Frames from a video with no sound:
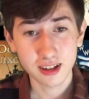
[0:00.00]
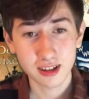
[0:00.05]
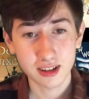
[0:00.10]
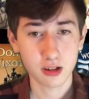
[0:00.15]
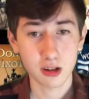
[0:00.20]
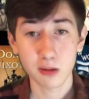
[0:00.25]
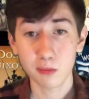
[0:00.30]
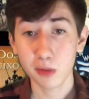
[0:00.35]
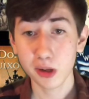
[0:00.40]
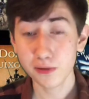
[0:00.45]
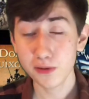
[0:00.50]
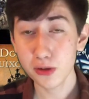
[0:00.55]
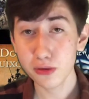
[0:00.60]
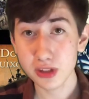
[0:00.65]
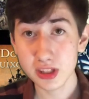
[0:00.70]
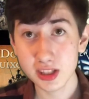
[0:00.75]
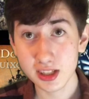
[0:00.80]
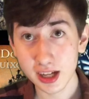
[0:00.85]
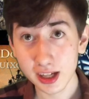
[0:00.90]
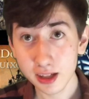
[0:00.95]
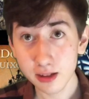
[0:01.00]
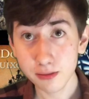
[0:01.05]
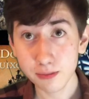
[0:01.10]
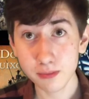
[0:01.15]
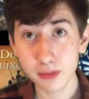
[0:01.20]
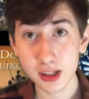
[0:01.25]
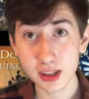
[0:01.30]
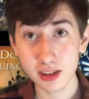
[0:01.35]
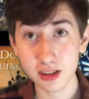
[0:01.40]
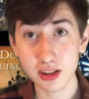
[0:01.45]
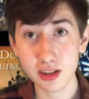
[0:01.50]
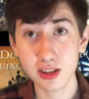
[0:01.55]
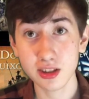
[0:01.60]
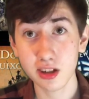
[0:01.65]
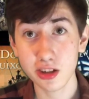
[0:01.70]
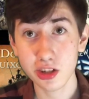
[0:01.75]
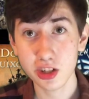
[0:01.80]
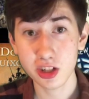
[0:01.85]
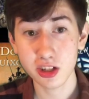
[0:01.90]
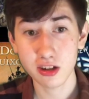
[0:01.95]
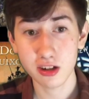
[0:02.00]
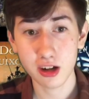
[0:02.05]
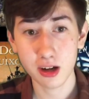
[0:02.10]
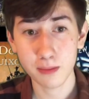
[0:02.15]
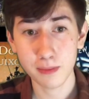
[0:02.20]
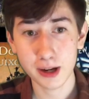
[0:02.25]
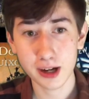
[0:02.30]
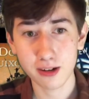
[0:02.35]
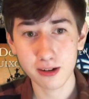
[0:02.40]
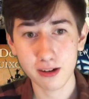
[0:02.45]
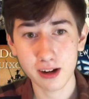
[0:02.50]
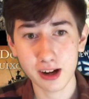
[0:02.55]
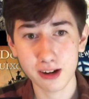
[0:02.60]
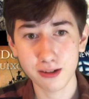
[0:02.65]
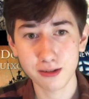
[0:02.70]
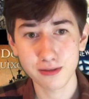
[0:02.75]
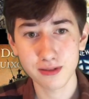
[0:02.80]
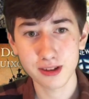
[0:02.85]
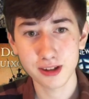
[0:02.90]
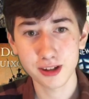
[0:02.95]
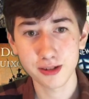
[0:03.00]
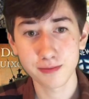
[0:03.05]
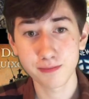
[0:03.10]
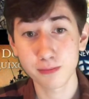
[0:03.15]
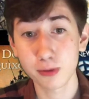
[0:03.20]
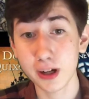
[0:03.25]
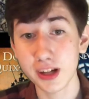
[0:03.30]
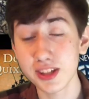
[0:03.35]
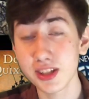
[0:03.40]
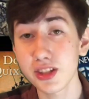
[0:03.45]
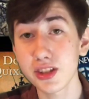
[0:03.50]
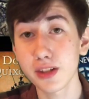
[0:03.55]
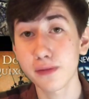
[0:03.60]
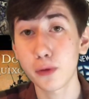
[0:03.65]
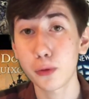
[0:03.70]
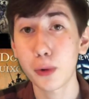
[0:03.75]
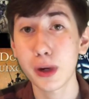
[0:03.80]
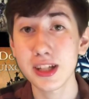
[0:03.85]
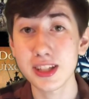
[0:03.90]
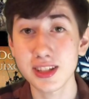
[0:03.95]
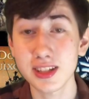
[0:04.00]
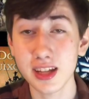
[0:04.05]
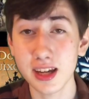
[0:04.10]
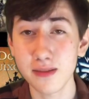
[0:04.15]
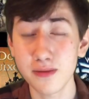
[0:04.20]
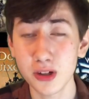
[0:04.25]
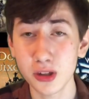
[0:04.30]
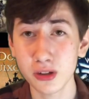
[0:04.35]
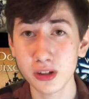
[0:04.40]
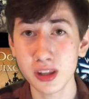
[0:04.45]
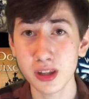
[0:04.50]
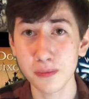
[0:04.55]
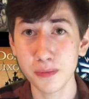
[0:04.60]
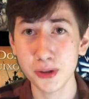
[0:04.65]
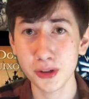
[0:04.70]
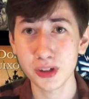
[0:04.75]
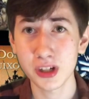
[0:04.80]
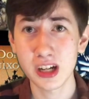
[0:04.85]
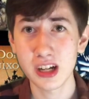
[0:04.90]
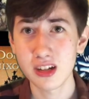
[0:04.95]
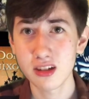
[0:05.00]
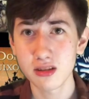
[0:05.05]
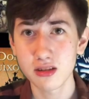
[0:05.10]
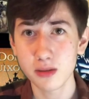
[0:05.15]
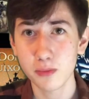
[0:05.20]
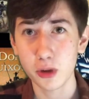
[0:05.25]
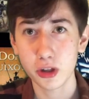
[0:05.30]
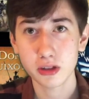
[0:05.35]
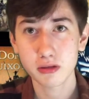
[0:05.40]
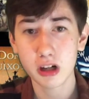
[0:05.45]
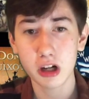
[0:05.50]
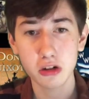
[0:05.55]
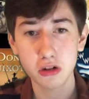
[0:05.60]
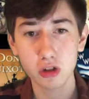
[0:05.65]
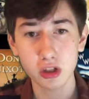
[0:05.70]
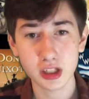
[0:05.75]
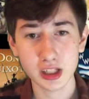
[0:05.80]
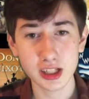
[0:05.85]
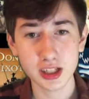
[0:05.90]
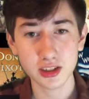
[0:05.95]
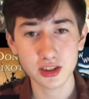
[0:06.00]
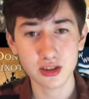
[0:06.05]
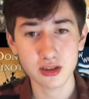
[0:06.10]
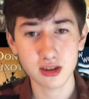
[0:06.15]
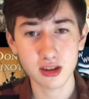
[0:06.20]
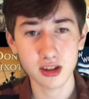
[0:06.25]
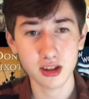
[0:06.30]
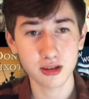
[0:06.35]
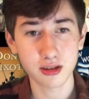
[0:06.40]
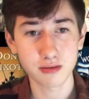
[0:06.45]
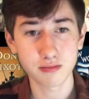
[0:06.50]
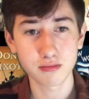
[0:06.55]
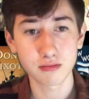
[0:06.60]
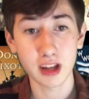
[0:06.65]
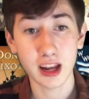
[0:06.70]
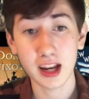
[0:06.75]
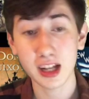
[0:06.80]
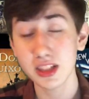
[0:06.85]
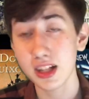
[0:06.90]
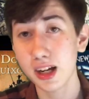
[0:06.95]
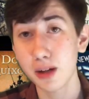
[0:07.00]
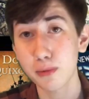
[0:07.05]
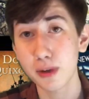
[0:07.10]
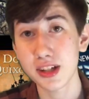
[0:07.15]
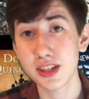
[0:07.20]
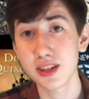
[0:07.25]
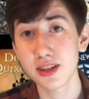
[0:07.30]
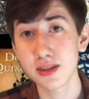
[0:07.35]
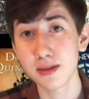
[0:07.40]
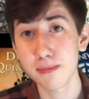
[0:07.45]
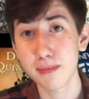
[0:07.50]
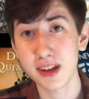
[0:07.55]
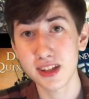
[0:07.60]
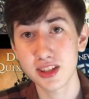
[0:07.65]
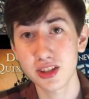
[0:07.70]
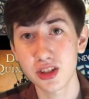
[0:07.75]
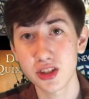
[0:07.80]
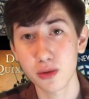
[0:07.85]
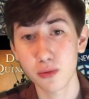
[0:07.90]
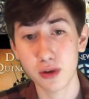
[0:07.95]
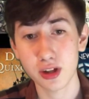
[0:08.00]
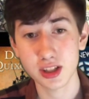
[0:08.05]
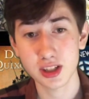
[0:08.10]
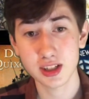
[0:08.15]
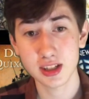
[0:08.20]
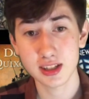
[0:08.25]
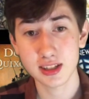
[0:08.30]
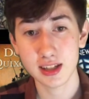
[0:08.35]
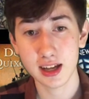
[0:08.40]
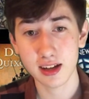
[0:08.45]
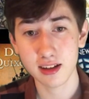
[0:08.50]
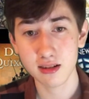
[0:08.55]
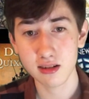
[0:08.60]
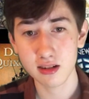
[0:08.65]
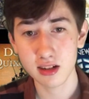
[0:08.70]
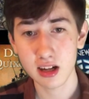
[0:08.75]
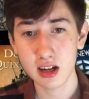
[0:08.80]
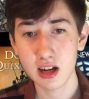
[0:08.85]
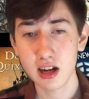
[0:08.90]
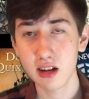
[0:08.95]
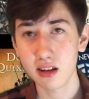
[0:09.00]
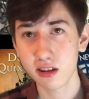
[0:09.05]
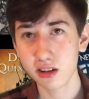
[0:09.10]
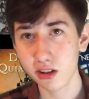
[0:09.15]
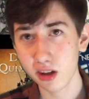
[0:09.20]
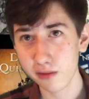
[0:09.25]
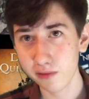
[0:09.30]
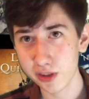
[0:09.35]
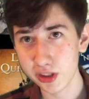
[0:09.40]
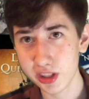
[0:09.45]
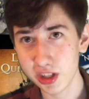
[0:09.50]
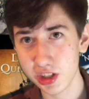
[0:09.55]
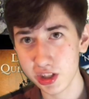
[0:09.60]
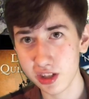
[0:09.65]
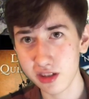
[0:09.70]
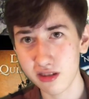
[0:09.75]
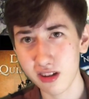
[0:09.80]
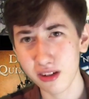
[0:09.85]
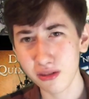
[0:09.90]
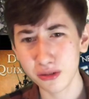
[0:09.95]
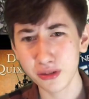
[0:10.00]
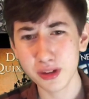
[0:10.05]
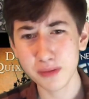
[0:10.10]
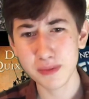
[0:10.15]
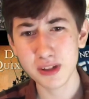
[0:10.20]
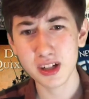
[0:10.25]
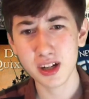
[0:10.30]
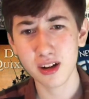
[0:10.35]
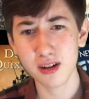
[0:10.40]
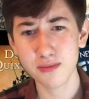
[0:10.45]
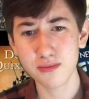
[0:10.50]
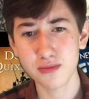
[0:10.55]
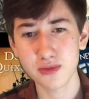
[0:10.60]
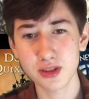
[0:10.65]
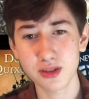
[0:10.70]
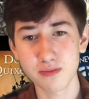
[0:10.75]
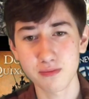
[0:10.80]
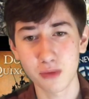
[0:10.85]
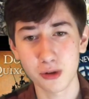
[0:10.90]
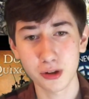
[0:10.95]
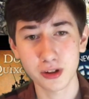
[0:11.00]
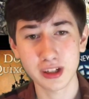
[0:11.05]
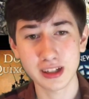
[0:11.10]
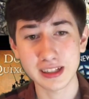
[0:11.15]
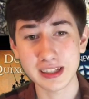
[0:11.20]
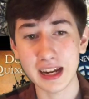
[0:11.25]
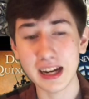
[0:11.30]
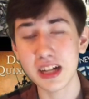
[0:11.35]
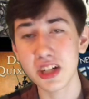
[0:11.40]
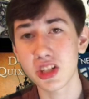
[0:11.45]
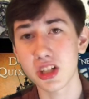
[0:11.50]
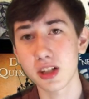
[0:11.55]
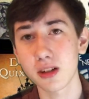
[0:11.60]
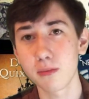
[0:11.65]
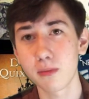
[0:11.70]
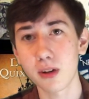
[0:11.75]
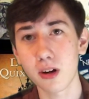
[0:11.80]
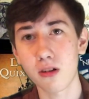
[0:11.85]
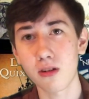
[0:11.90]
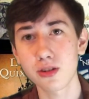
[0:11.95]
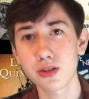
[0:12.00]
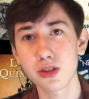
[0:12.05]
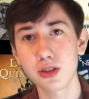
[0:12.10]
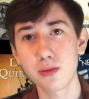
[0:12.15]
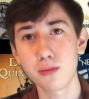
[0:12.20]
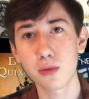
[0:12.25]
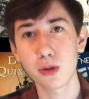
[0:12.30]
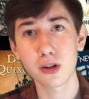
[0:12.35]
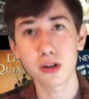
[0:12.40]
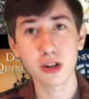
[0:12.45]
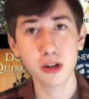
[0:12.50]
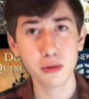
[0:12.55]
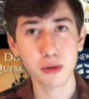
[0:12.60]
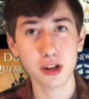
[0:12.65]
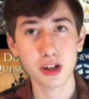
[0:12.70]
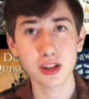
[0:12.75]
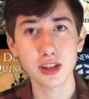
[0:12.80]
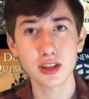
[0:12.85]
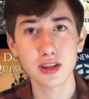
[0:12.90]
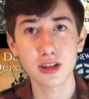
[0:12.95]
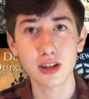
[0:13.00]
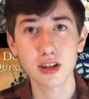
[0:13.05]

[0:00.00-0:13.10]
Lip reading: But if you instead make the discussion about how the presence of a white savior in the book somewhat contradicts the anti-racism message it wants to send, the conversation not only becomes more engaging, but also more nuanced.